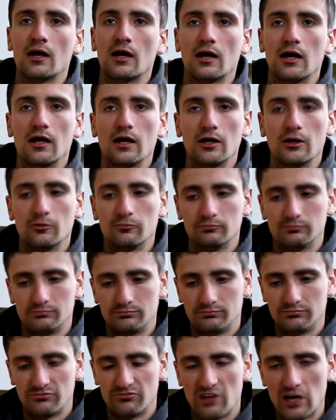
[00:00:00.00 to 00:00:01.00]

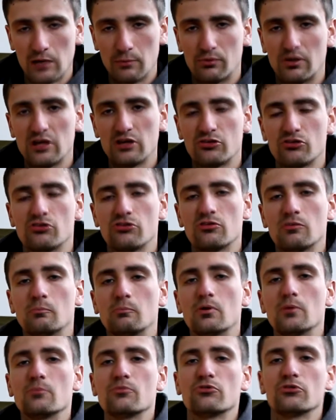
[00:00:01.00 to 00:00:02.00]
vibrations and
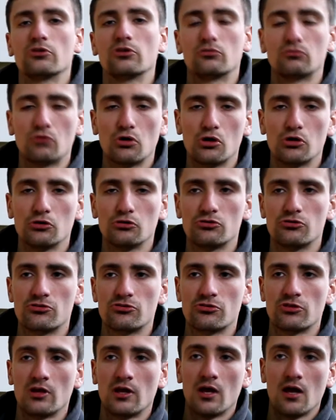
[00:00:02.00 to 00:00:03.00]
bumps on the
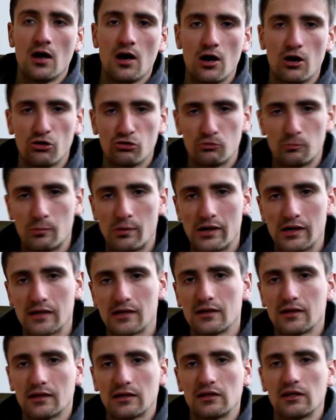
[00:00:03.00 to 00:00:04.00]
roads, harsh
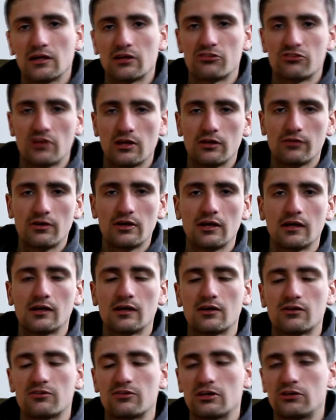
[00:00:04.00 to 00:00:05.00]
braking and
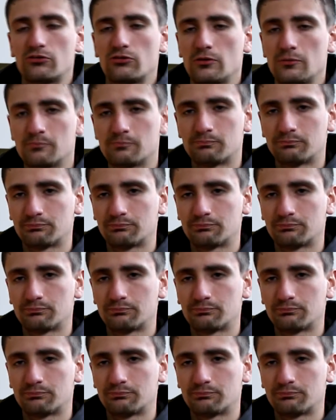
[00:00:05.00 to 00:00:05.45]
accelerating, etc.